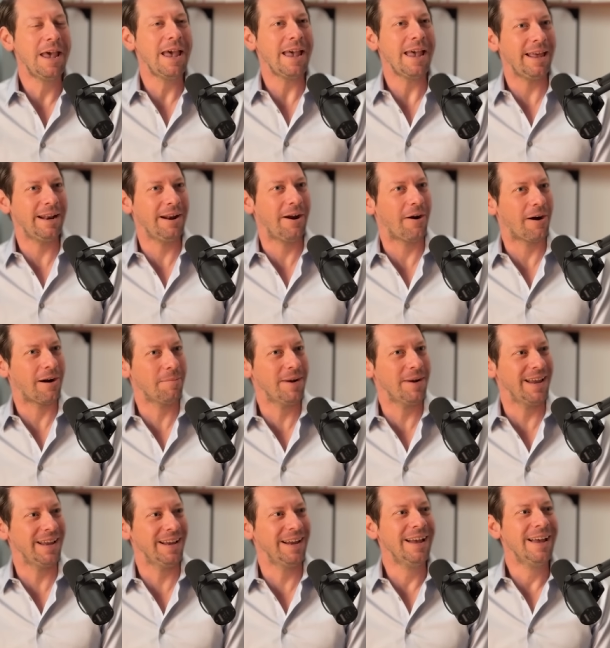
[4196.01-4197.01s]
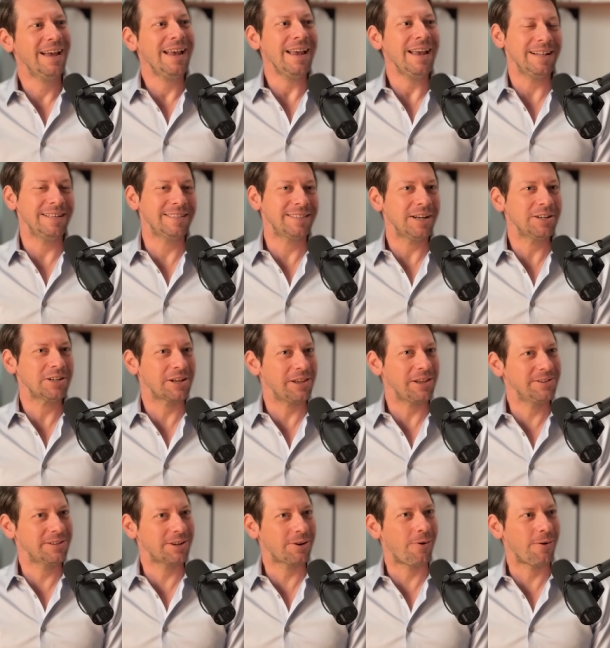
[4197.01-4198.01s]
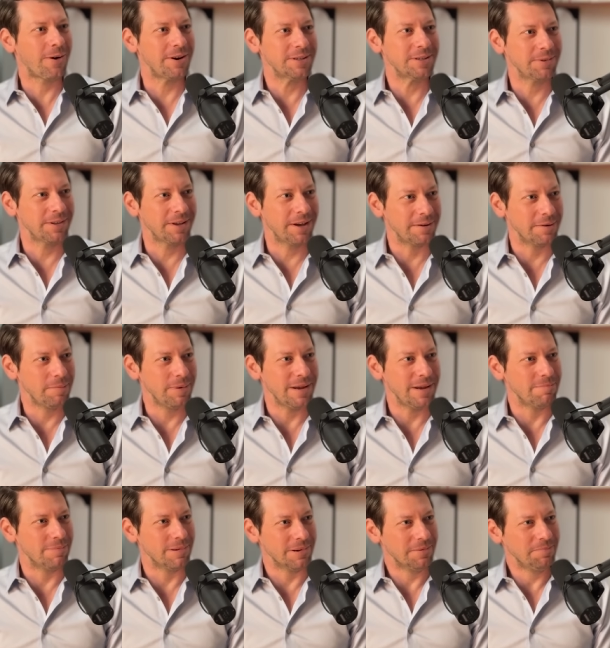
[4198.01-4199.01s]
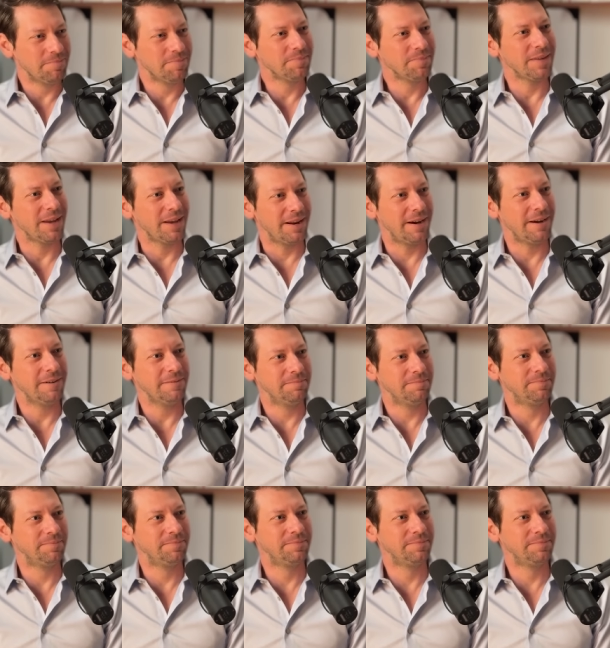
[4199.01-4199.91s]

in harmony in such close quarters with other people, you know?